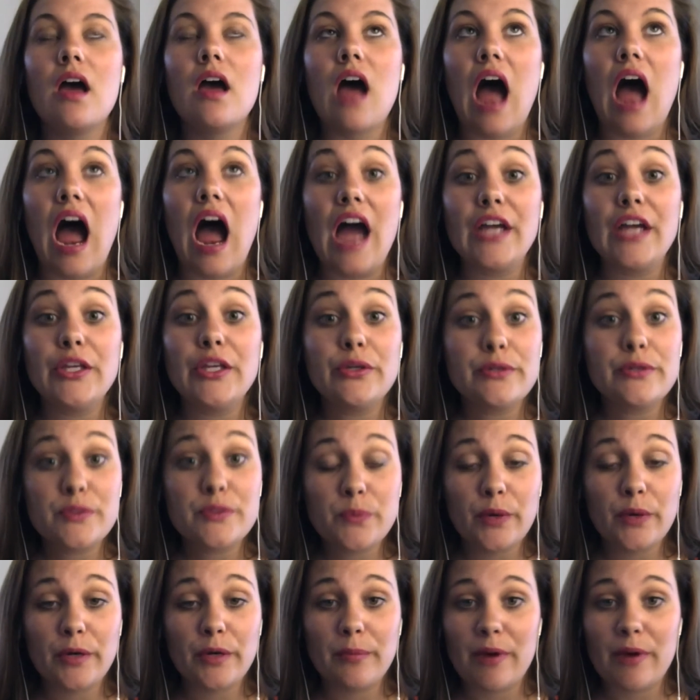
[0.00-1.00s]
I use
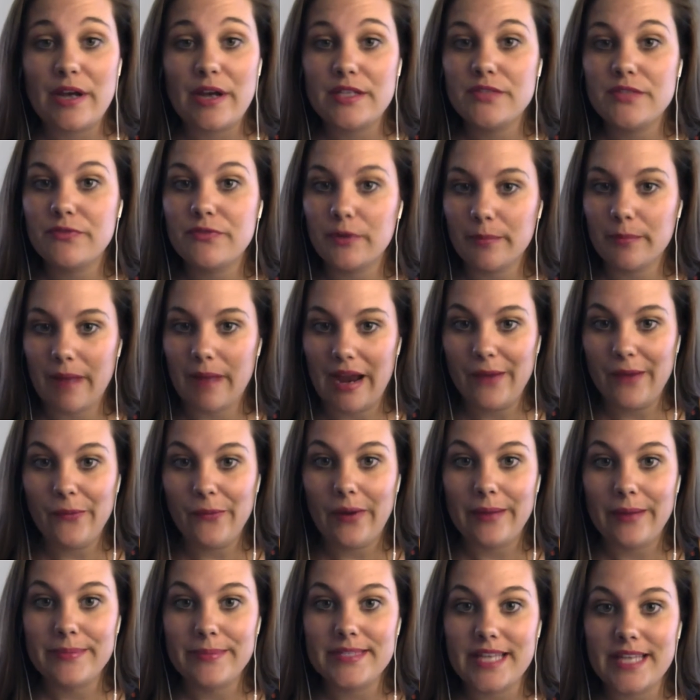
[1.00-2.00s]
WordPress for my
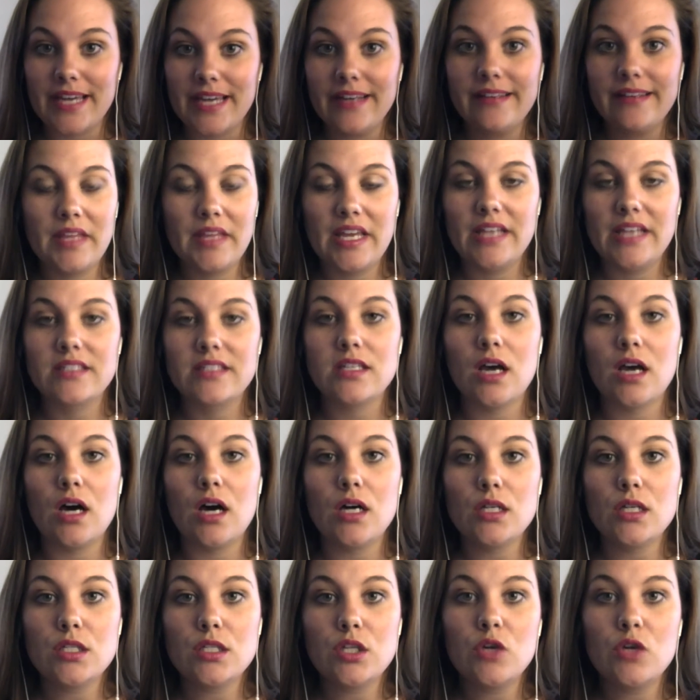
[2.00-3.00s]
website. It's
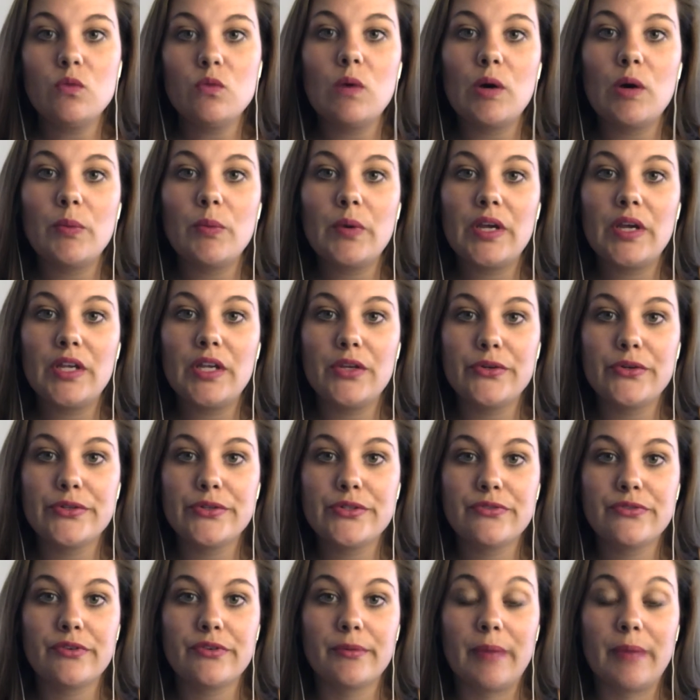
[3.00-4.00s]
also what we
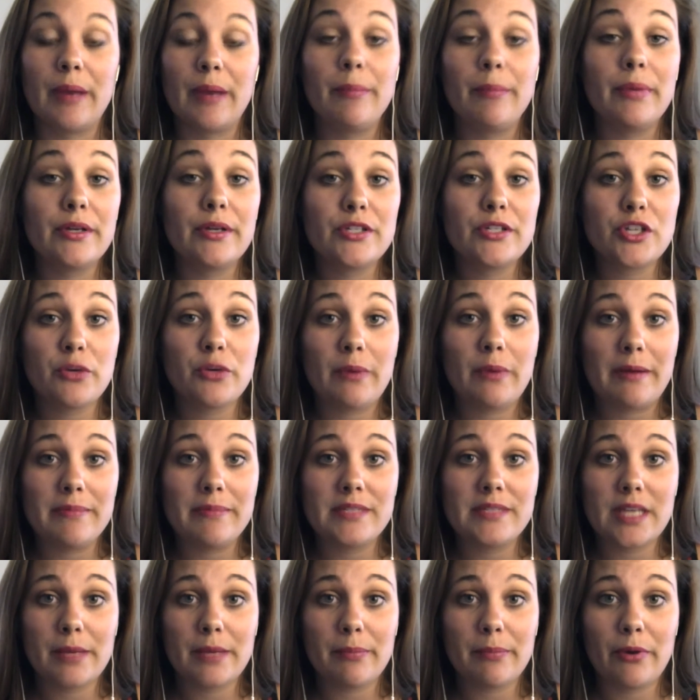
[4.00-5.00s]
use for my Build Your
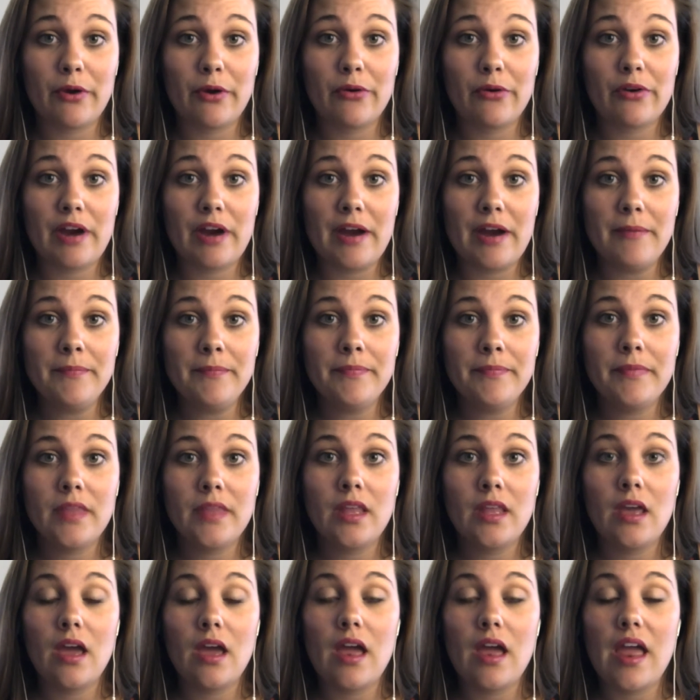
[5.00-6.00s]
Website program
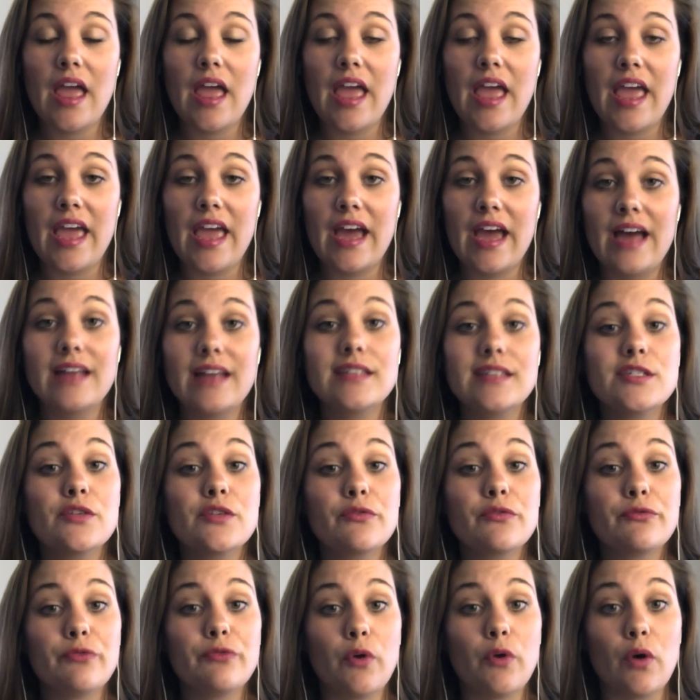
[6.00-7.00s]
and
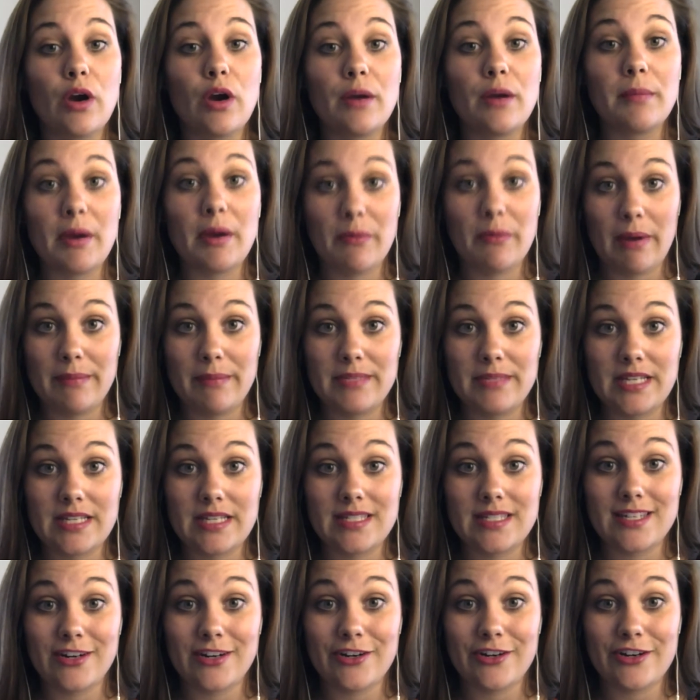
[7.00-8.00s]
for my
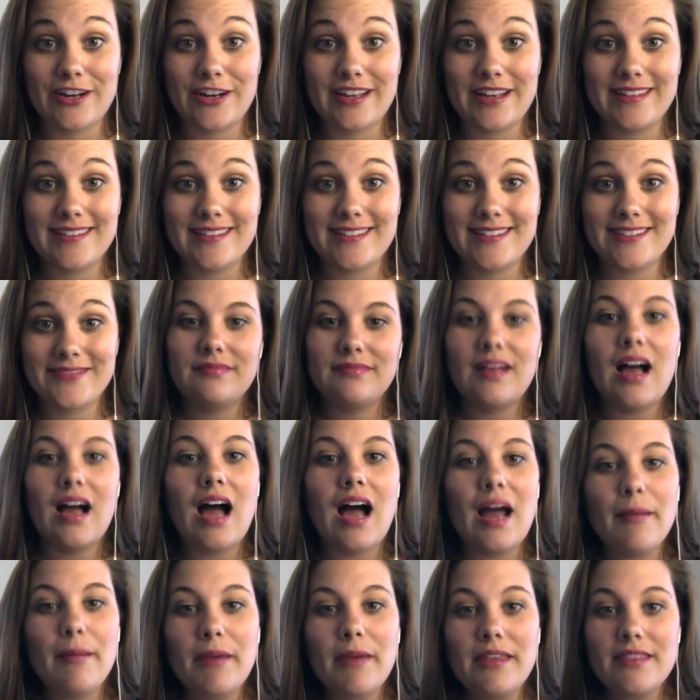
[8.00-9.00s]
website starter kits.
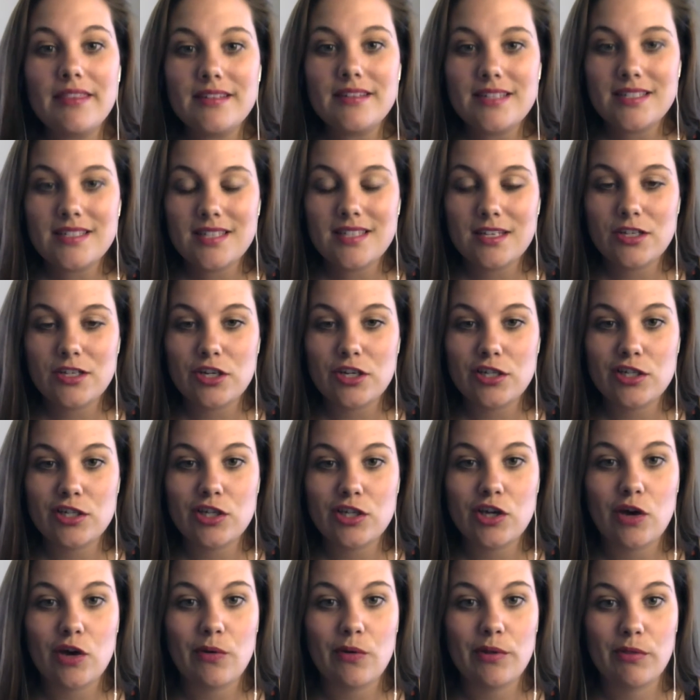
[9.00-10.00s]
I made the decision
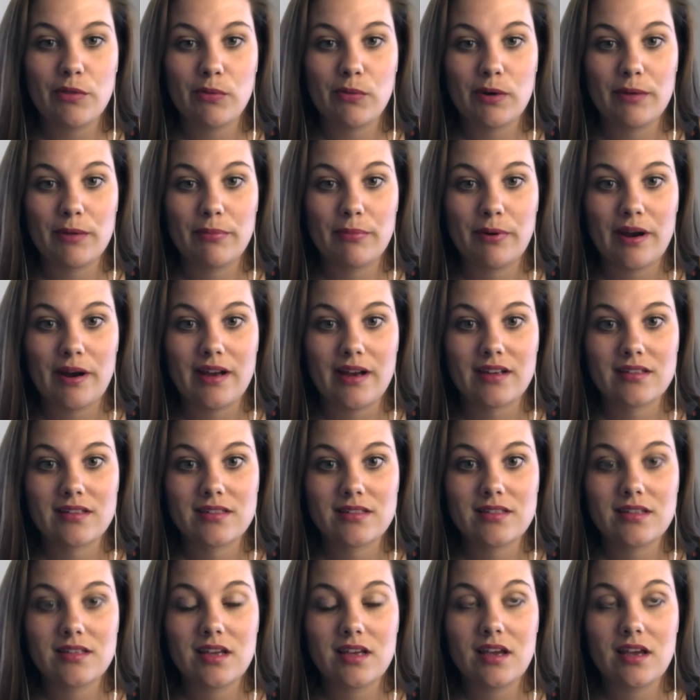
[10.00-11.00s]
to go with
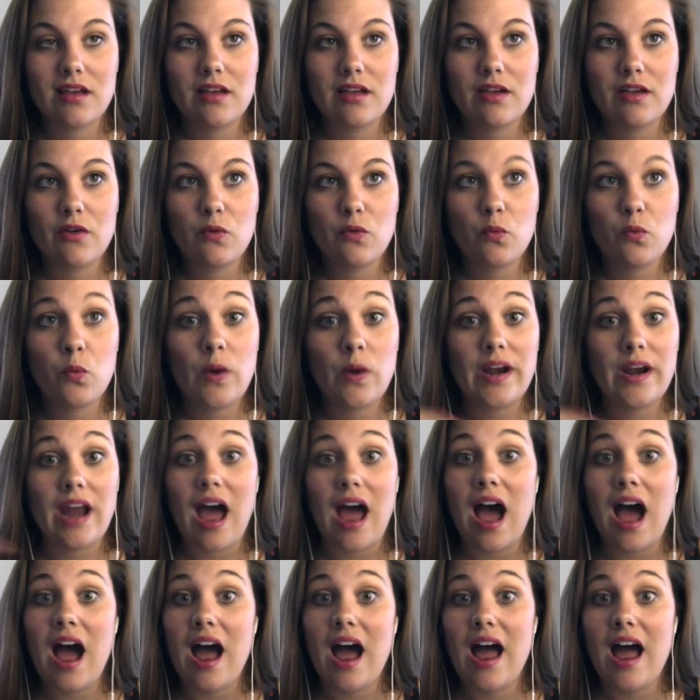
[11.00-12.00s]
WordPress
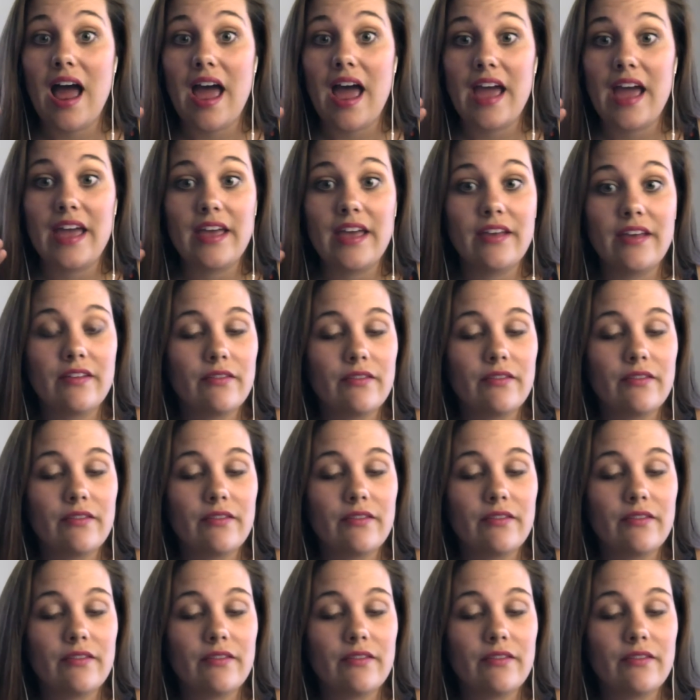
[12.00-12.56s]
when I